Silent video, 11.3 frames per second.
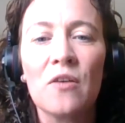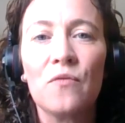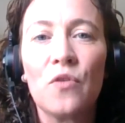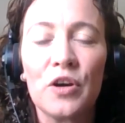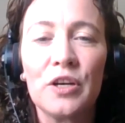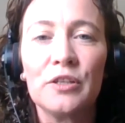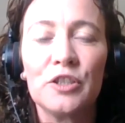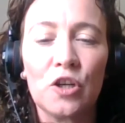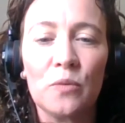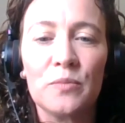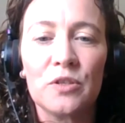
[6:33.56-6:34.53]
for your
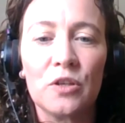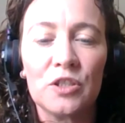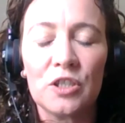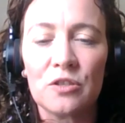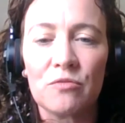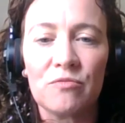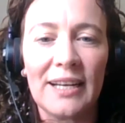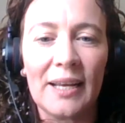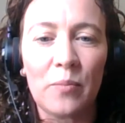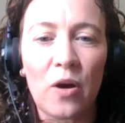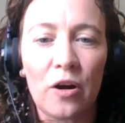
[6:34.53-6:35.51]
job search as a
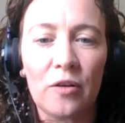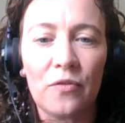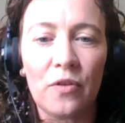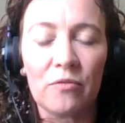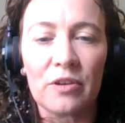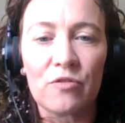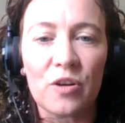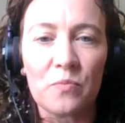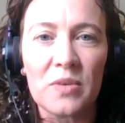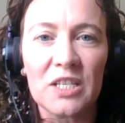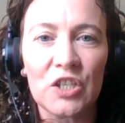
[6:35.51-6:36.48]
really powerful
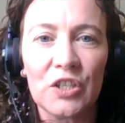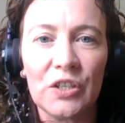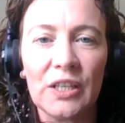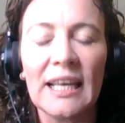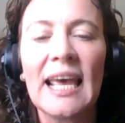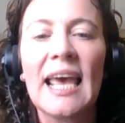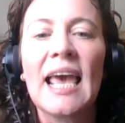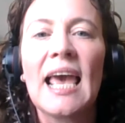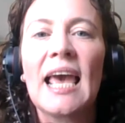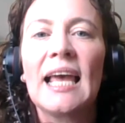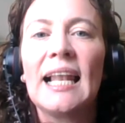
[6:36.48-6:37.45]
recruitment tool.
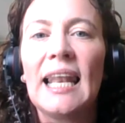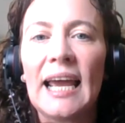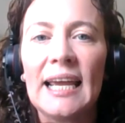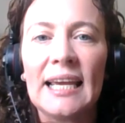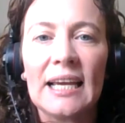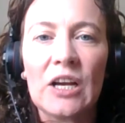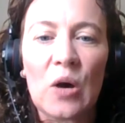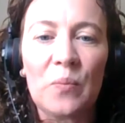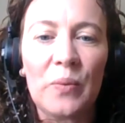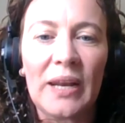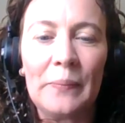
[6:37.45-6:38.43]
Liking
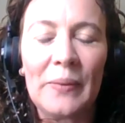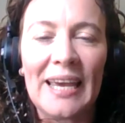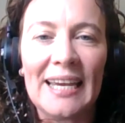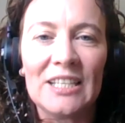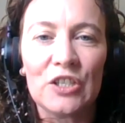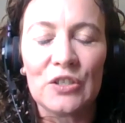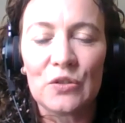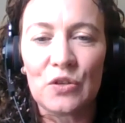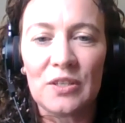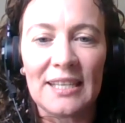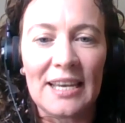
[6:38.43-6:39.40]
company pages so
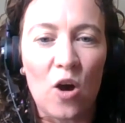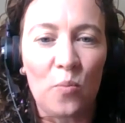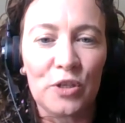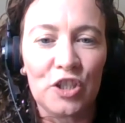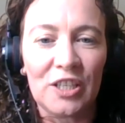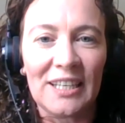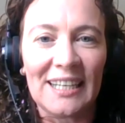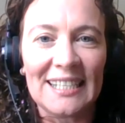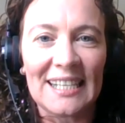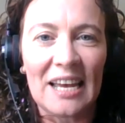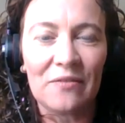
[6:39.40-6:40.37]
you see
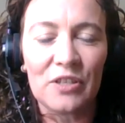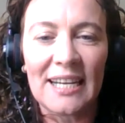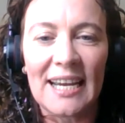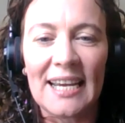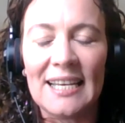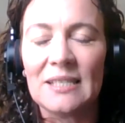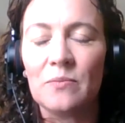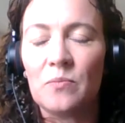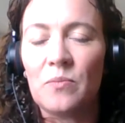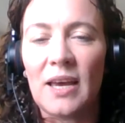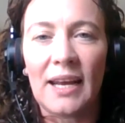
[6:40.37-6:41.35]
opportunities advertised.
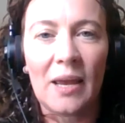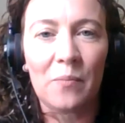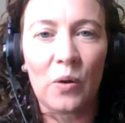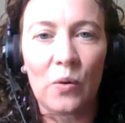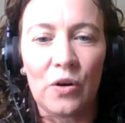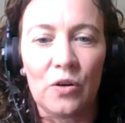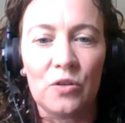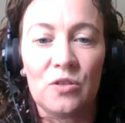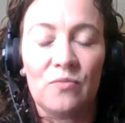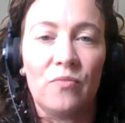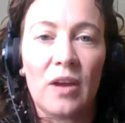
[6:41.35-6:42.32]
Many
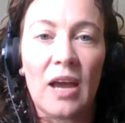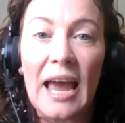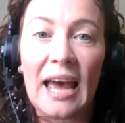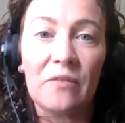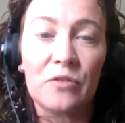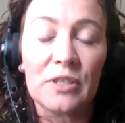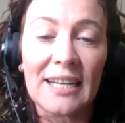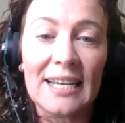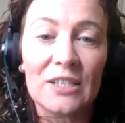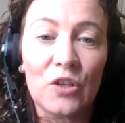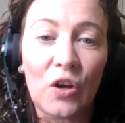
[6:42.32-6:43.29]
employers
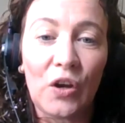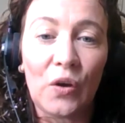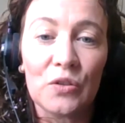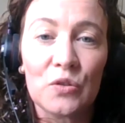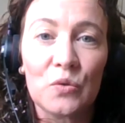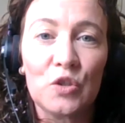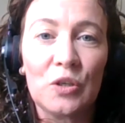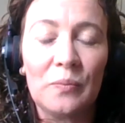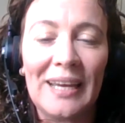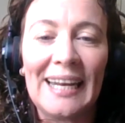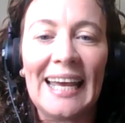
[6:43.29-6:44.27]
advertise now on social
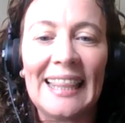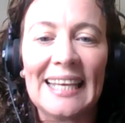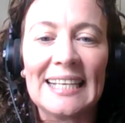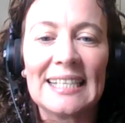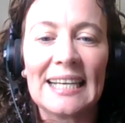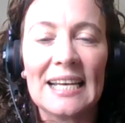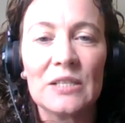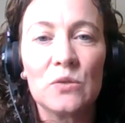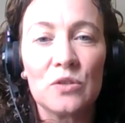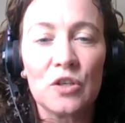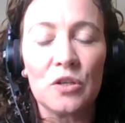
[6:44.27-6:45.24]
media and things like that. So
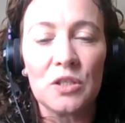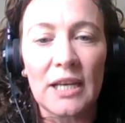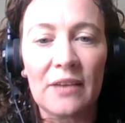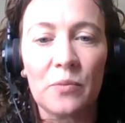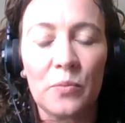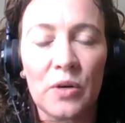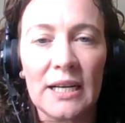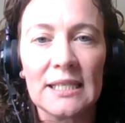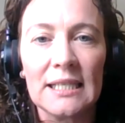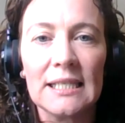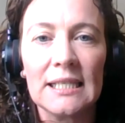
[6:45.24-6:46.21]
it's good to have a
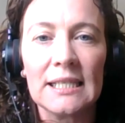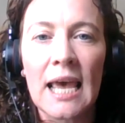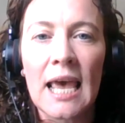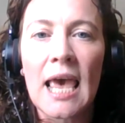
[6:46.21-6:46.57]
presence.